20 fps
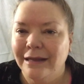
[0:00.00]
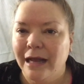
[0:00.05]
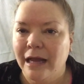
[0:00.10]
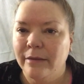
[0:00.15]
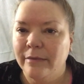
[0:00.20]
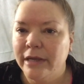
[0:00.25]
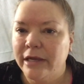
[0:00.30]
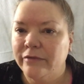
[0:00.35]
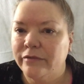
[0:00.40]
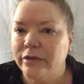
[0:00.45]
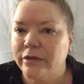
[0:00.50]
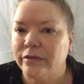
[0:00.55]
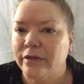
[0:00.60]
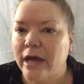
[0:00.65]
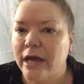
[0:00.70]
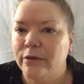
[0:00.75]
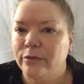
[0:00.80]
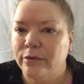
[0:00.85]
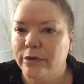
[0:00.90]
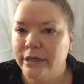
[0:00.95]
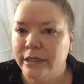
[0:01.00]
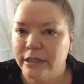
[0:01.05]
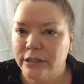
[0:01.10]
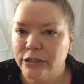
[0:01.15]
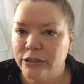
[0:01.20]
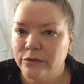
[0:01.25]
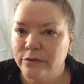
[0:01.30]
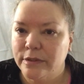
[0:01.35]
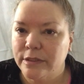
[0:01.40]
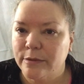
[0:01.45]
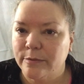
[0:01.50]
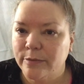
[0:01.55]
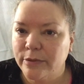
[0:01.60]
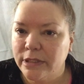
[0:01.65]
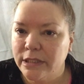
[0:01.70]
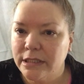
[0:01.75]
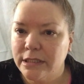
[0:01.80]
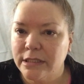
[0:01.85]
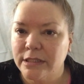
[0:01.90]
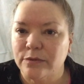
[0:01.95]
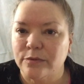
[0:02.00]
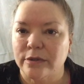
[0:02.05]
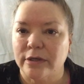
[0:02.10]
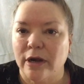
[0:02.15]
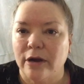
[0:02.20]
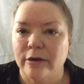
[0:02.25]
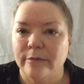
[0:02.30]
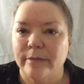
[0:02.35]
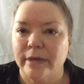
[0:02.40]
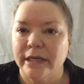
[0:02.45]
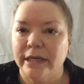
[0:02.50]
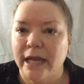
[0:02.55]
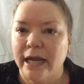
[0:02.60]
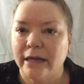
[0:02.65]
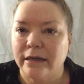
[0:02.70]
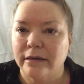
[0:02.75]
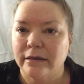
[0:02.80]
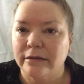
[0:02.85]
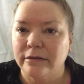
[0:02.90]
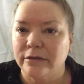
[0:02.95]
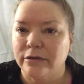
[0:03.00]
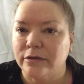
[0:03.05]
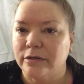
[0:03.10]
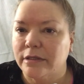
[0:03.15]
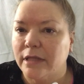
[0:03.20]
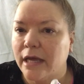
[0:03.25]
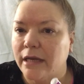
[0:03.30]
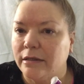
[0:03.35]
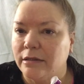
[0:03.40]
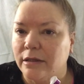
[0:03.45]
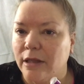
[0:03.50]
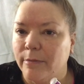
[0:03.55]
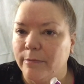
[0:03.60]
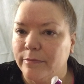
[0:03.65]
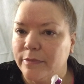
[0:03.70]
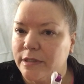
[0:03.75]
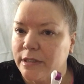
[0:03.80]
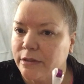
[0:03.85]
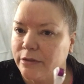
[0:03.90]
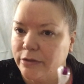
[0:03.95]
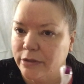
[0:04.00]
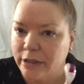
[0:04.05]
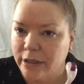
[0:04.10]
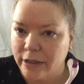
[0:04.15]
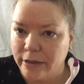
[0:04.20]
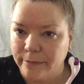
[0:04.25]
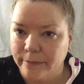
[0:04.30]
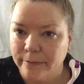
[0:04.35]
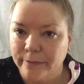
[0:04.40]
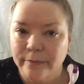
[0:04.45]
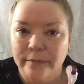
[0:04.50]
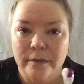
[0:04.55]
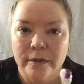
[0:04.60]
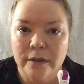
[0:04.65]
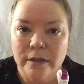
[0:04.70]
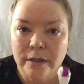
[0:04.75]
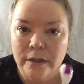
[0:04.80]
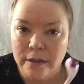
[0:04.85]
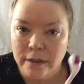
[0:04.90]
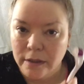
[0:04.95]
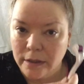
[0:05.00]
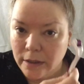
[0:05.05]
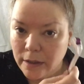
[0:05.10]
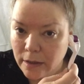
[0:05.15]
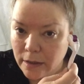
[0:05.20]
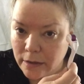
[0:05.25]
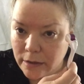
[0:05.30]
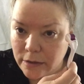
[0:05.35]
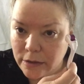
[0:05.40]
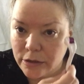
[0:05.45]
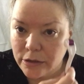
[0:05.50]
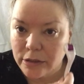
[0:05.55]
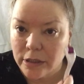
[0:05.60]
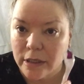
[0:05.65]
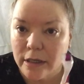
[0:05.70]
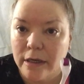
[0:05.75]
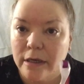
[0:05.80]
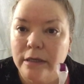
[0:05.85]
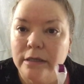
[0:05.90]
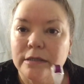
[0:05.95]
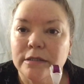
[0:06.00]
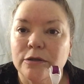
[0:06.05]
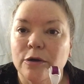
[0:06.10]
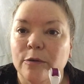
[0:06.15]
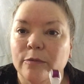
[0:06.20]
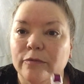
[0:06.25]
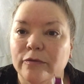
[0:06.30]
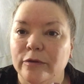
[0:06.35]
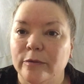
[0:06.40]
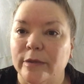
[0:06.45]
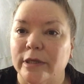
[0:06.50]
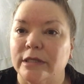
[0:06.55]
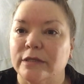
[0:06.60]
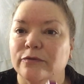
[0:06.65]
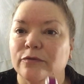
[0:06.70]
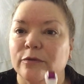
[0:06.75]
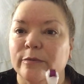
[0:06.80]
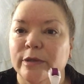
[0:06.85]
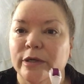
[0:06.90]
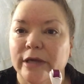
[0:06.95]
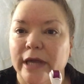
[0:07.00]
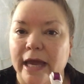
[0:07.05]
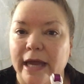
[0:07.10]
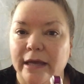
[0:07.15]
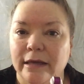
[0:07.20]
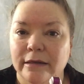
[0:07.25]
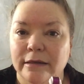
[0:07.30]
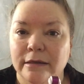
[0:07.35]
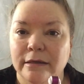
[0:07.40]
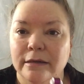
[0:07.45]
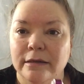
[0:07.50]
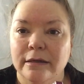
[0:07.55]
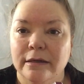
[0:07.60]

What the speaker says: having thyroid issues, so please disregard my neck. There are a lot of lumps under there. Just hope for the best for me, okay?